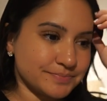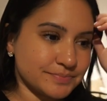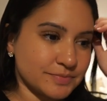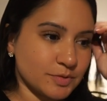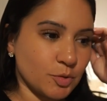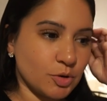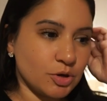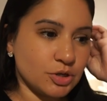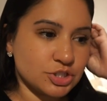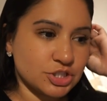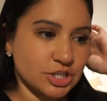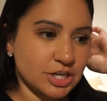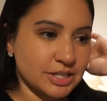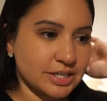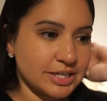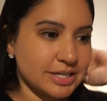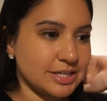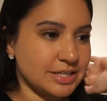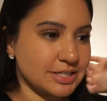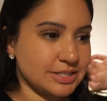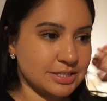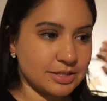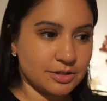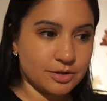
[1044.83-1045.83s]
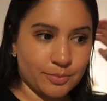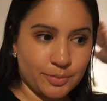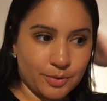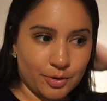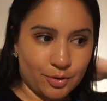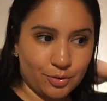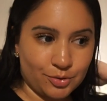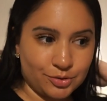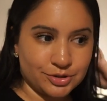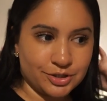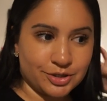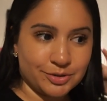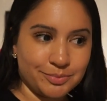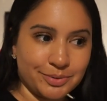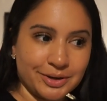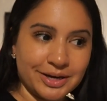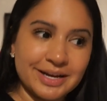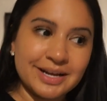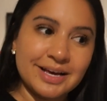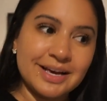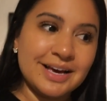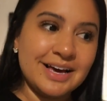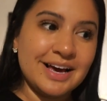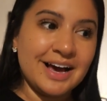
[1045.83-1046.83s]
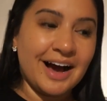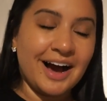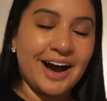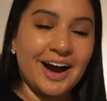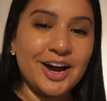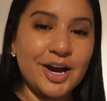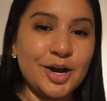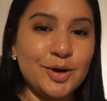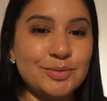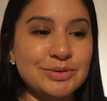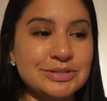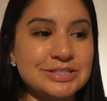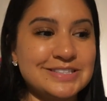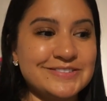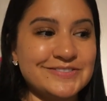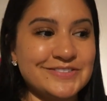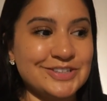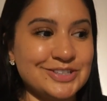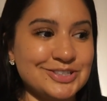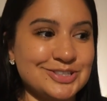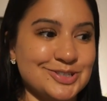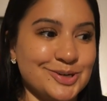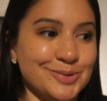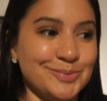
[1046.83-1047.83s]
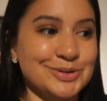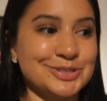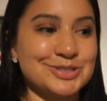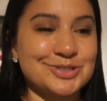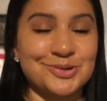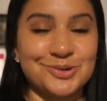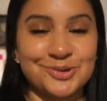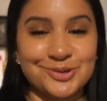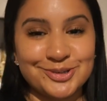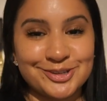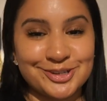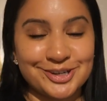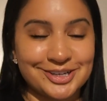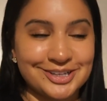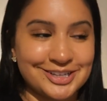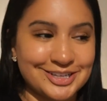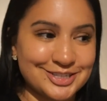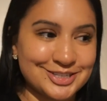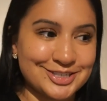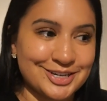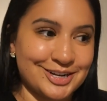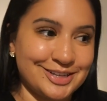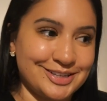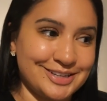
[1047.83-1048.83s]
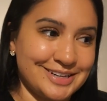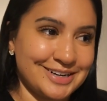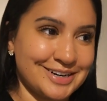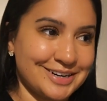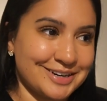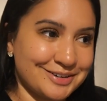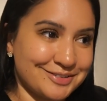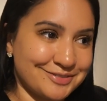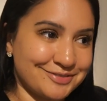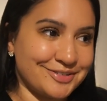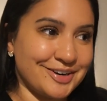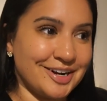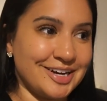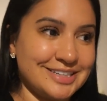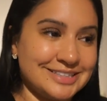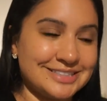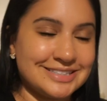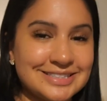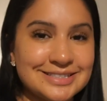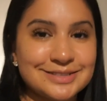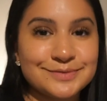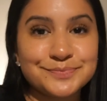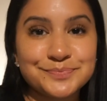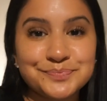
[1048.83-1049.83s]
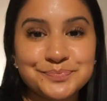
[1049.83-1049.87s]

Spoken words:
well, Charlene is a little bit older, but I always feel so much older than Charlene and her friends.